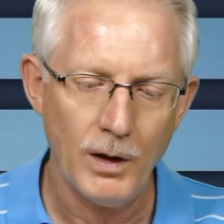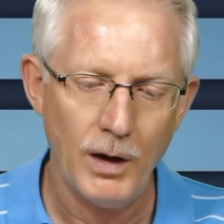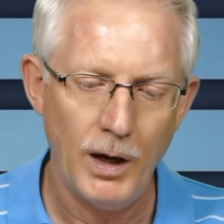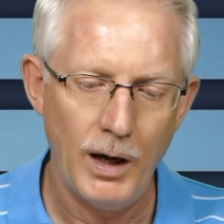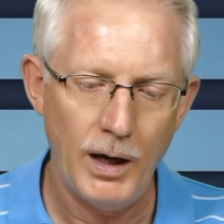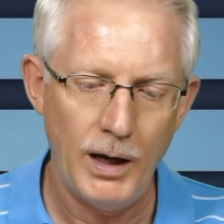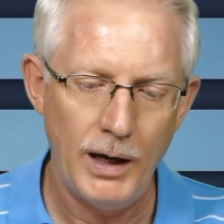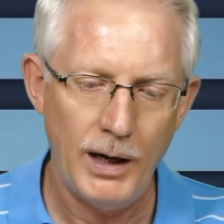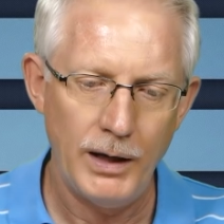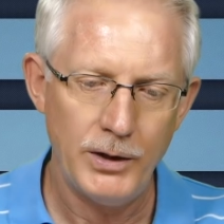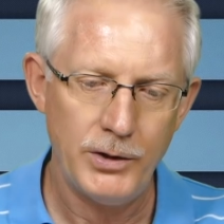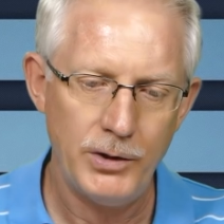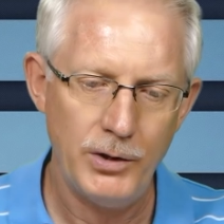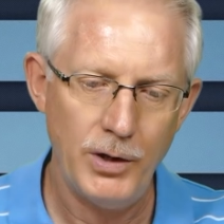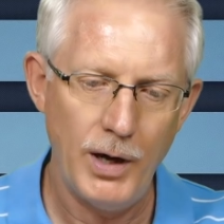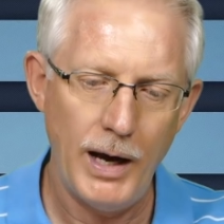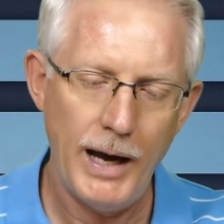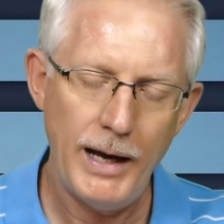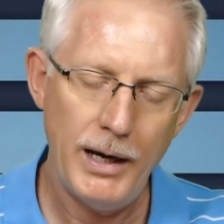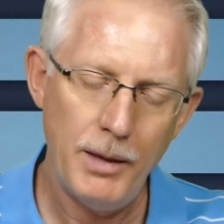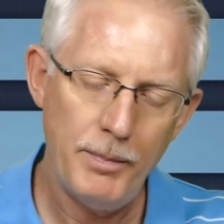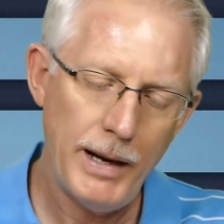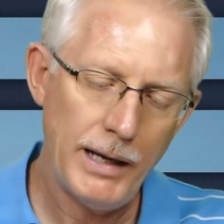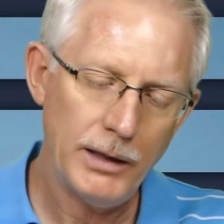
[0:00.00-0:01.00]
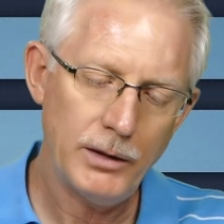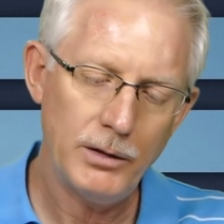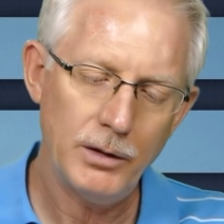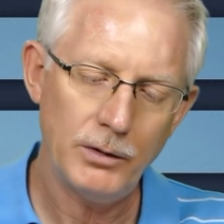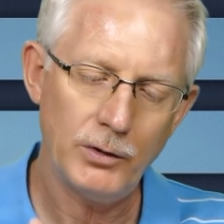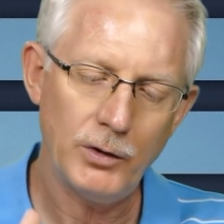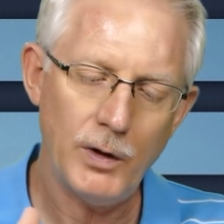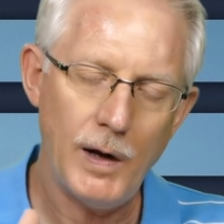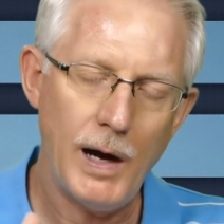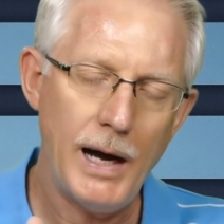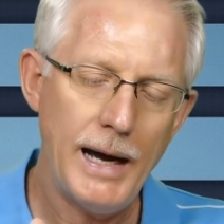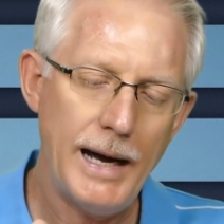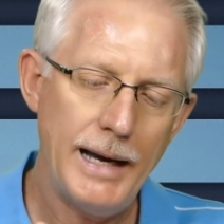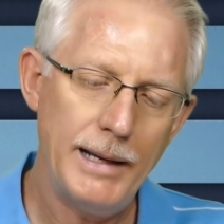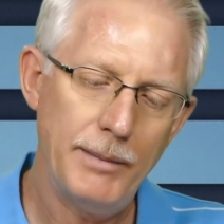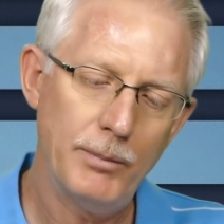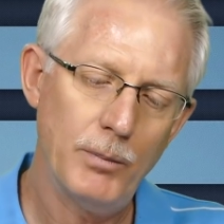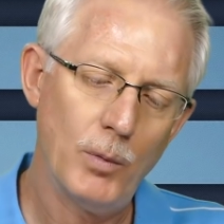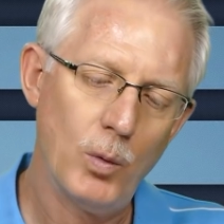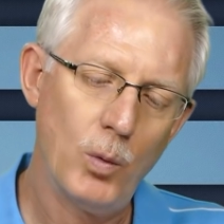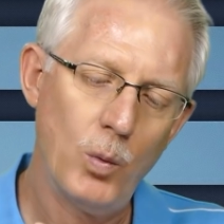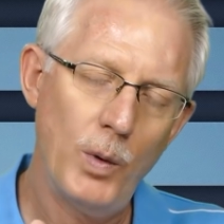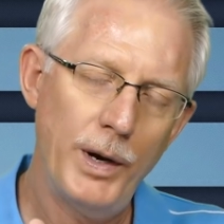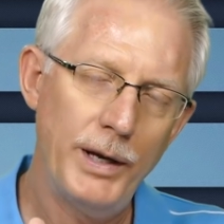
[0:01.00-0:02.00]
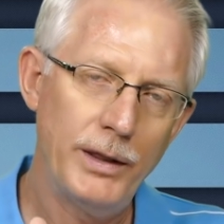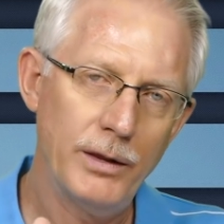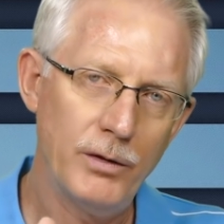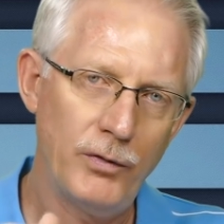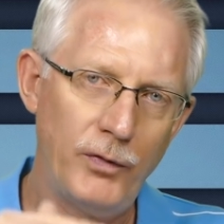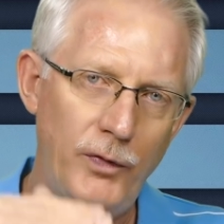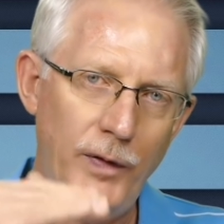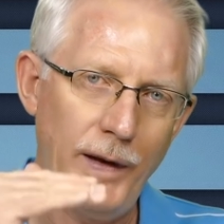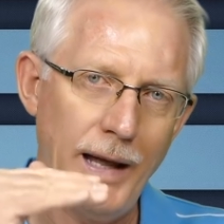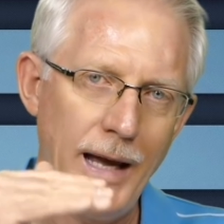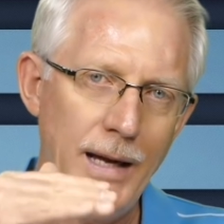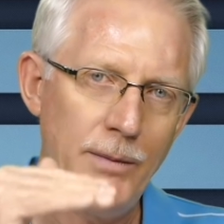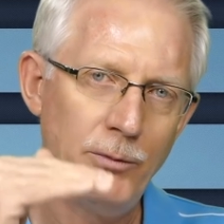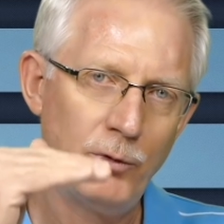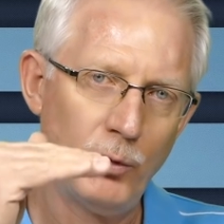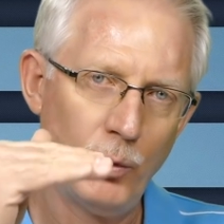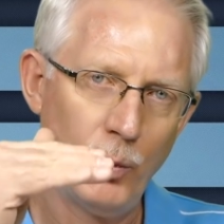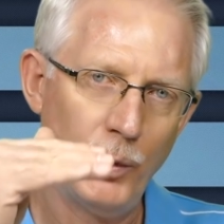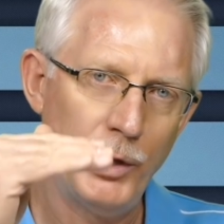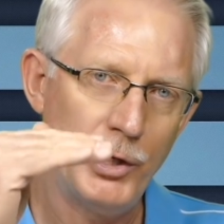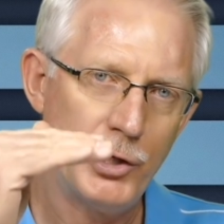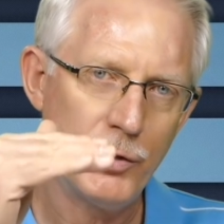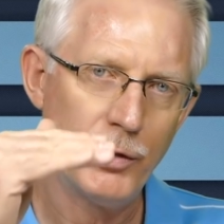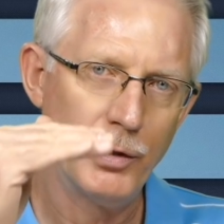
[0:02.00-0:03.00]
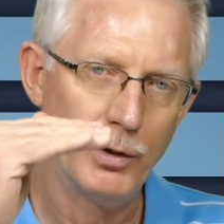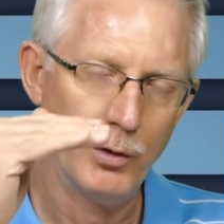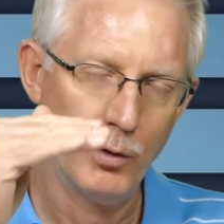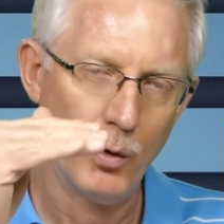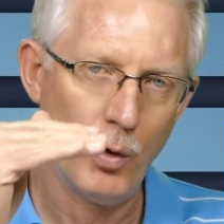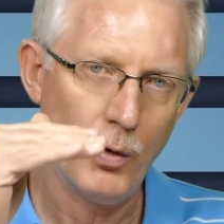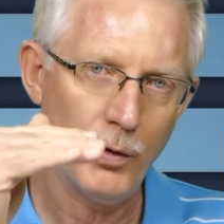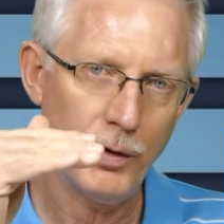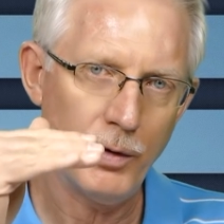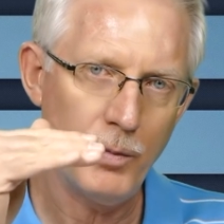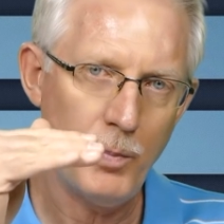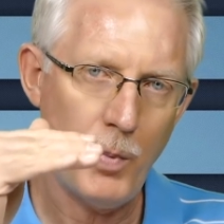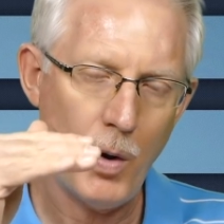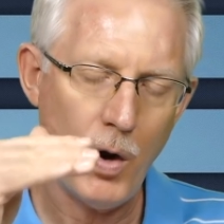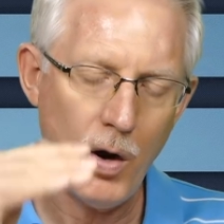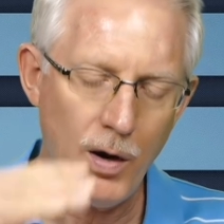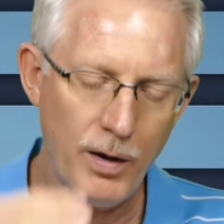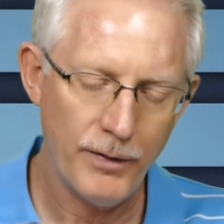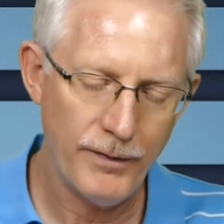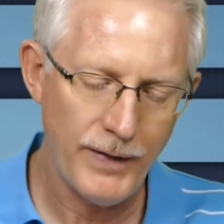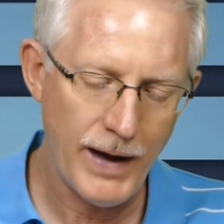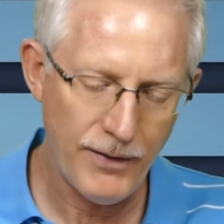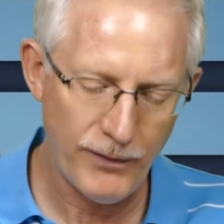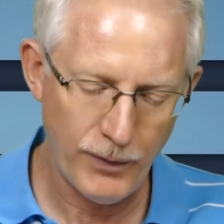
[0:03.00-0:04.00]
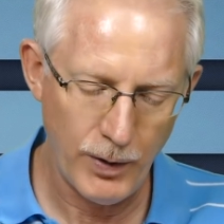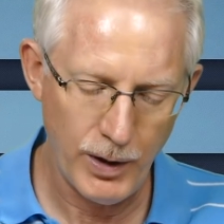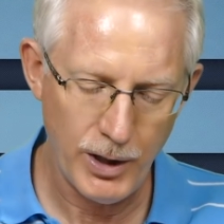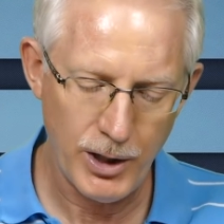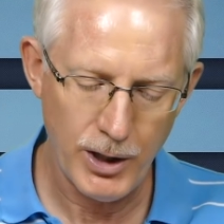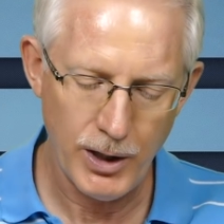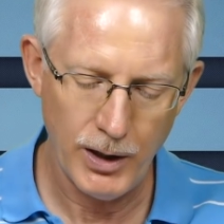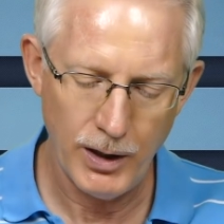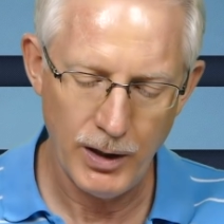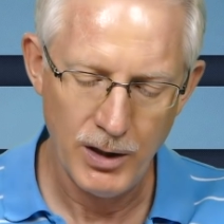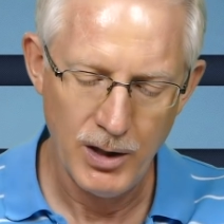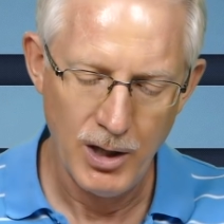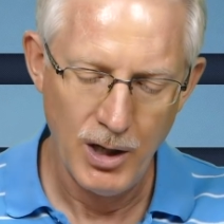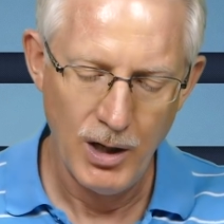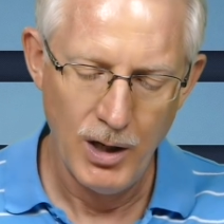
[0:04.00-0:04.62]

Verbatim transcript: uh, at about the time when the flames reached the northern part of Africa,